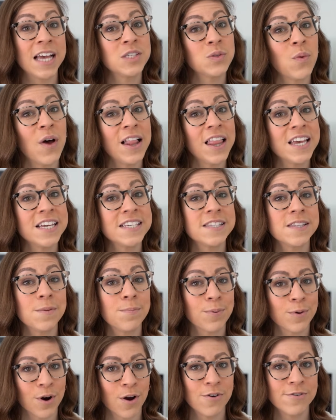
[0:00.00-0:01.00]
as well as the
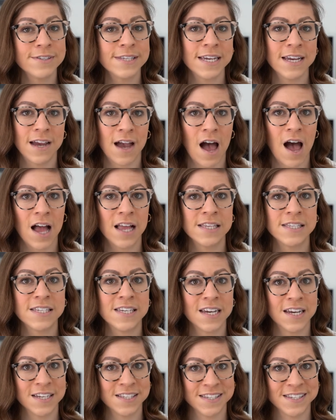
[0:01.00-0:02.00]
pros and cons
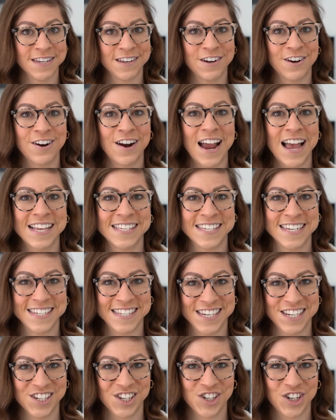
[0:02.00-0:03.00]
to consider as a
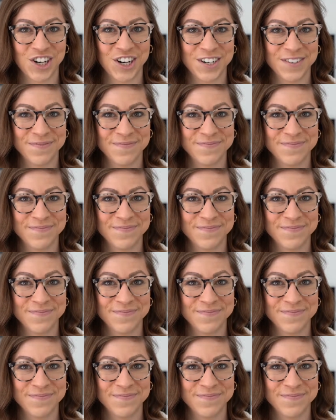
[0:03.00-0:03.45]
teacher.